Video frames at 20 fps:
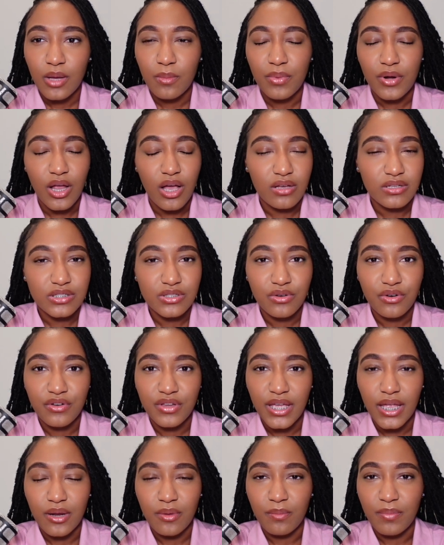but also
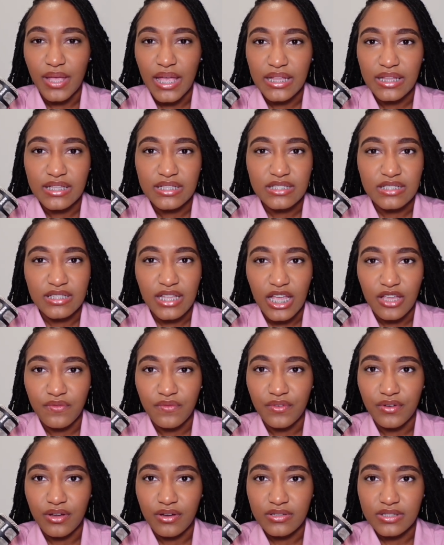create a balanced life
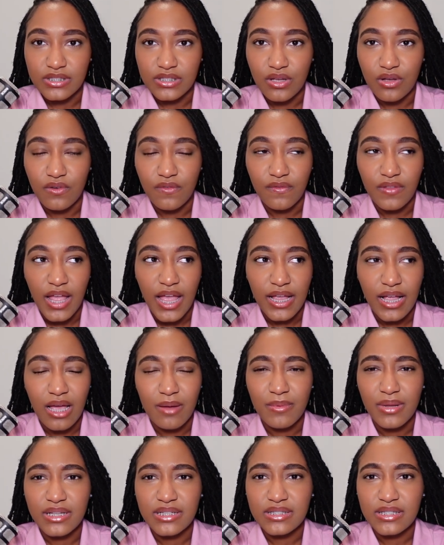for yourself? Like,
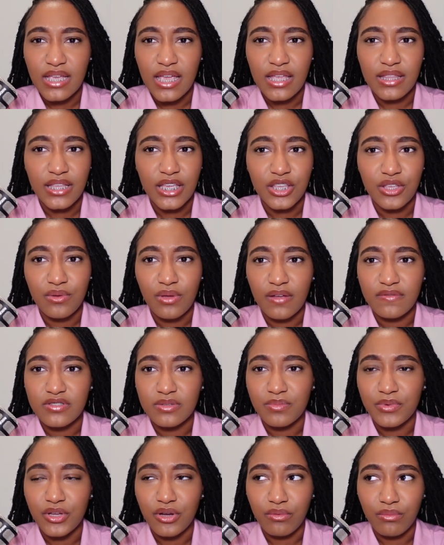I'm not saying that you have to
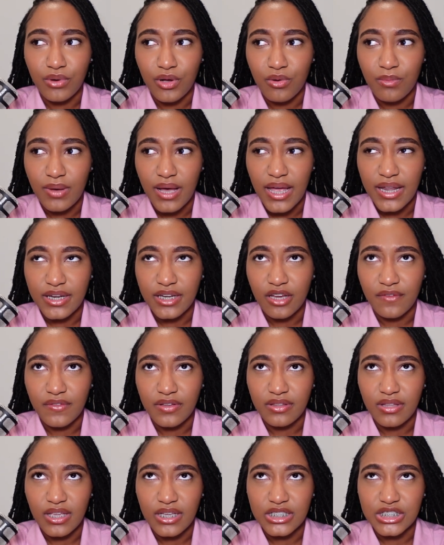be a robot and
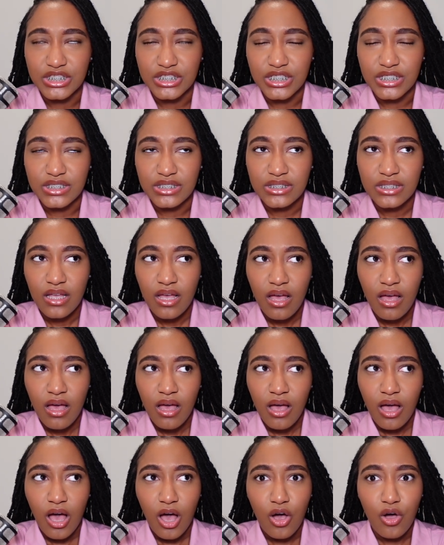everything is just
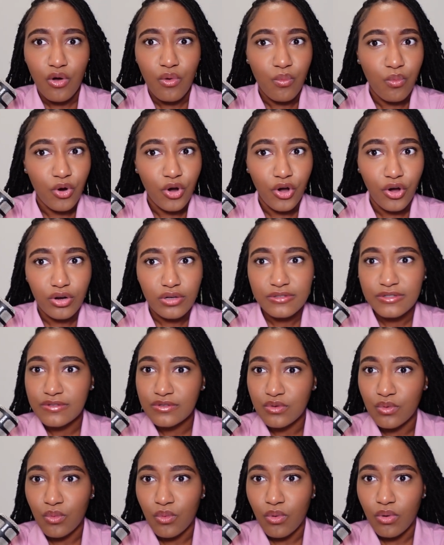work,
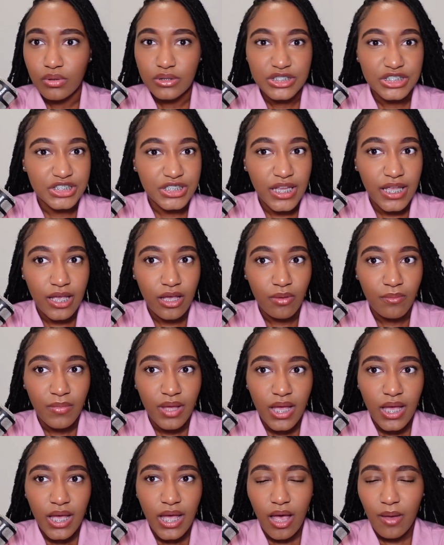school, gym.
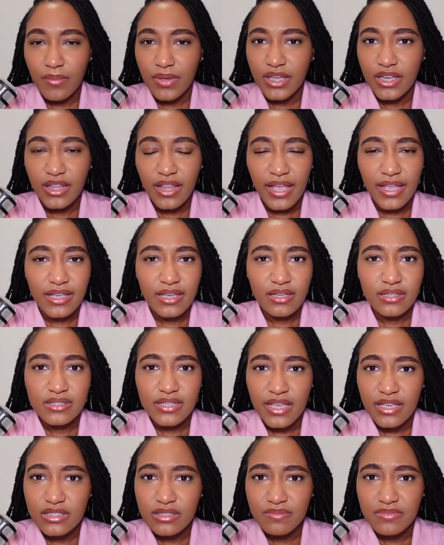I mean, like,
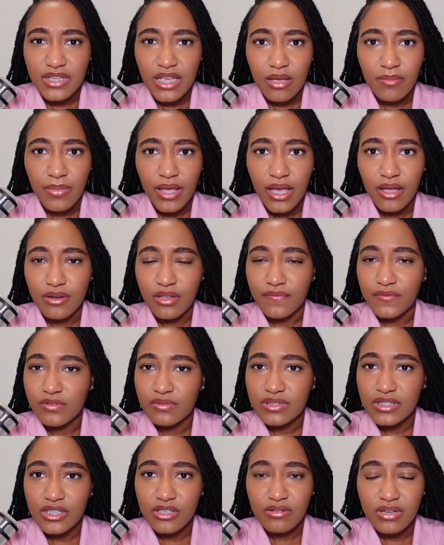take some time out. If you
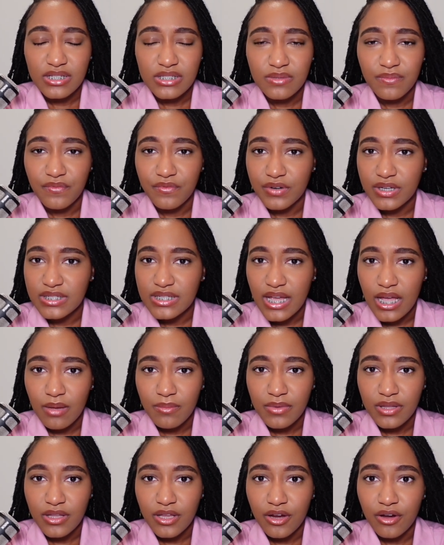see you got some free time
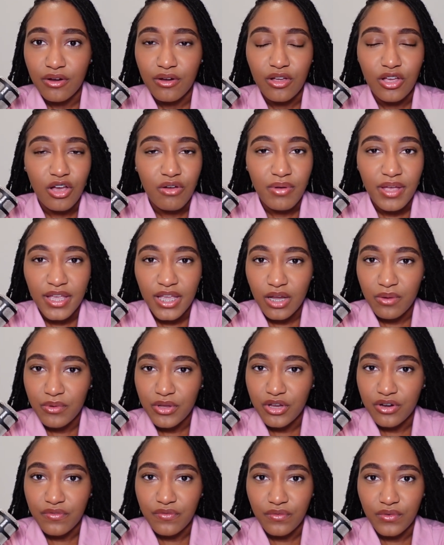in there, go hang out with
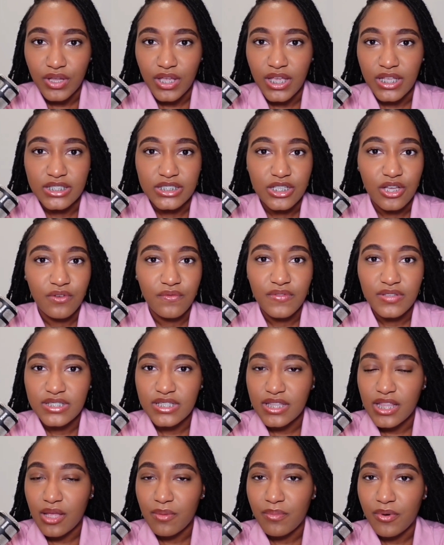your friends, go
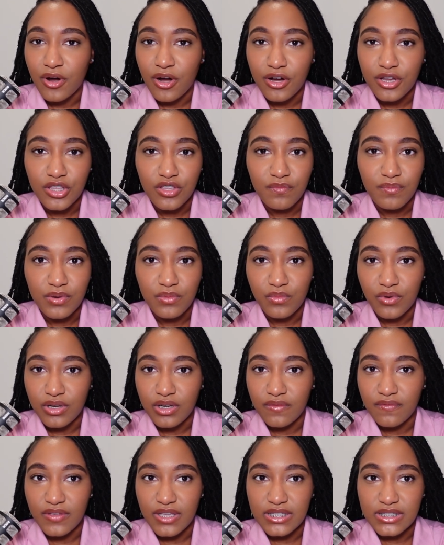visit that park you've been
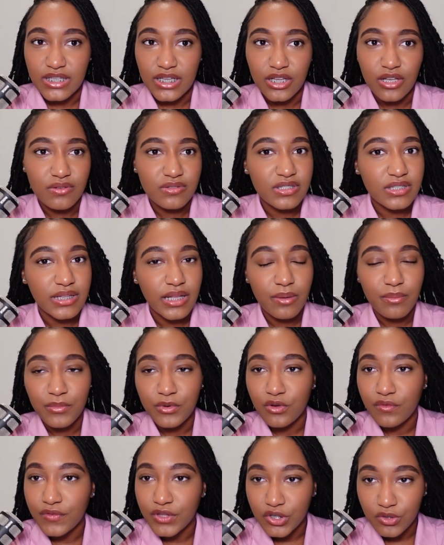wanting to visit, go see that
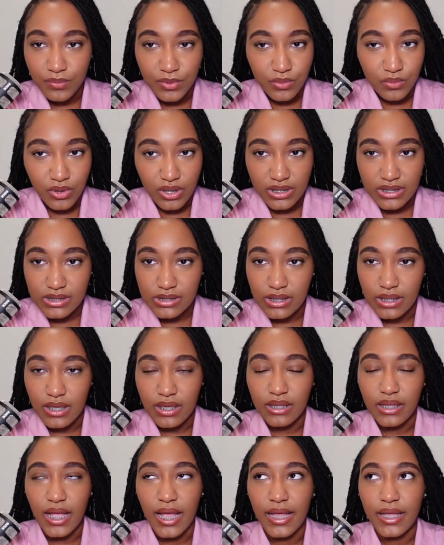movie you've been wanting to see.
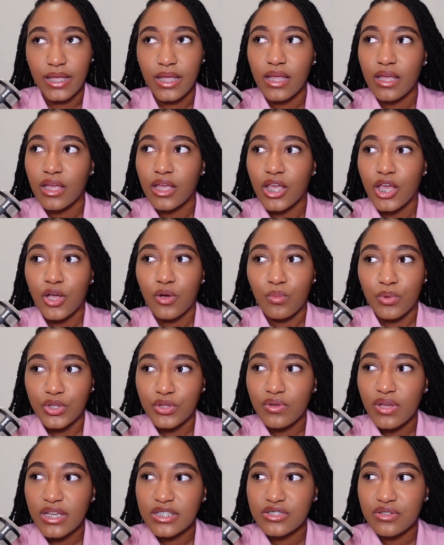And like, when
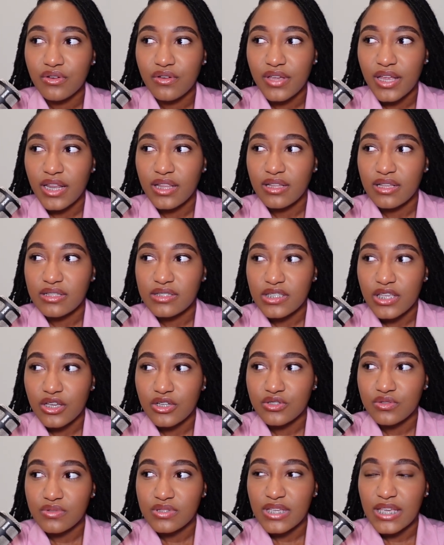you guys are creating these
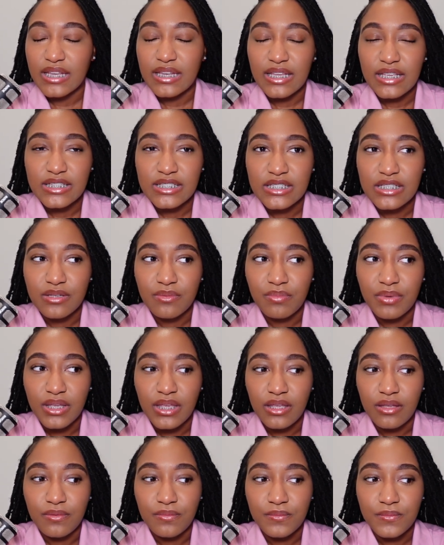schedules, it needs to
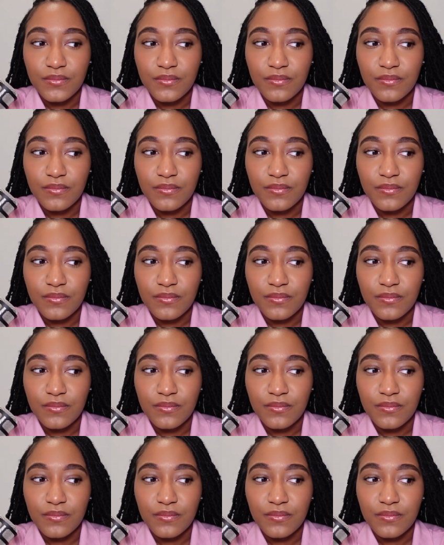be